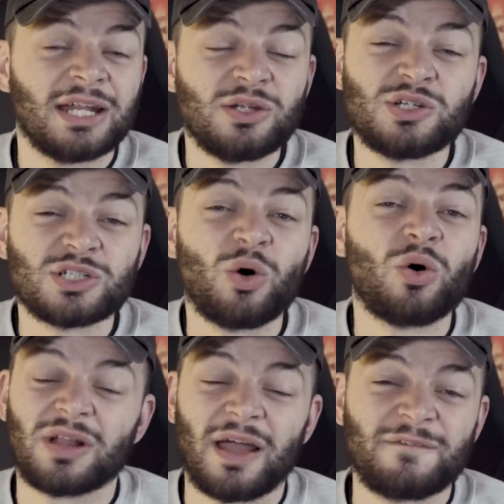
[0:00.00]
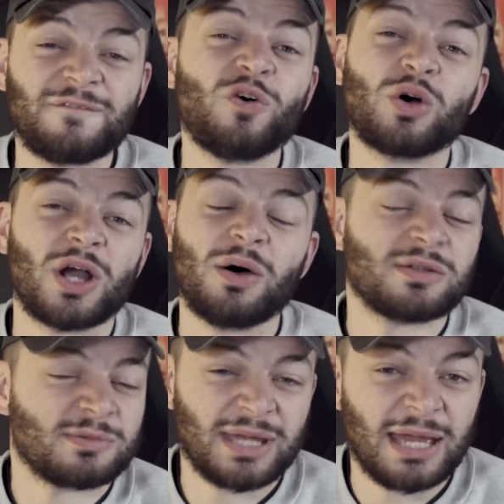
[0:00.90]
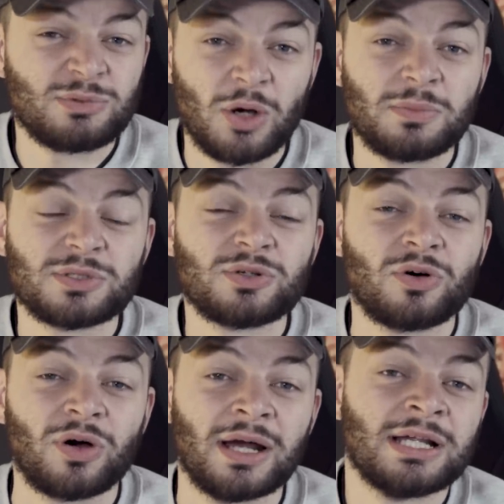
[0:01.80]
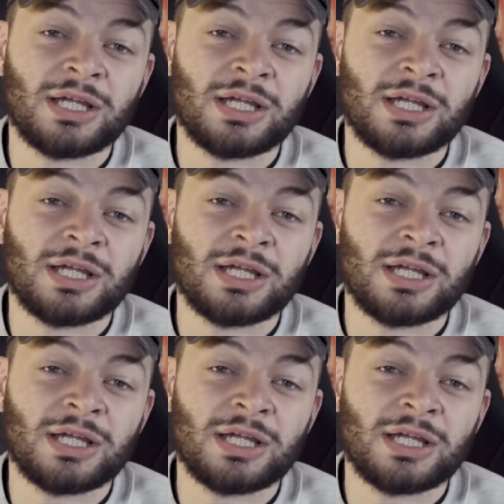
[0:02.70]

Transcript: and you scored like 4 goals and became top scorer.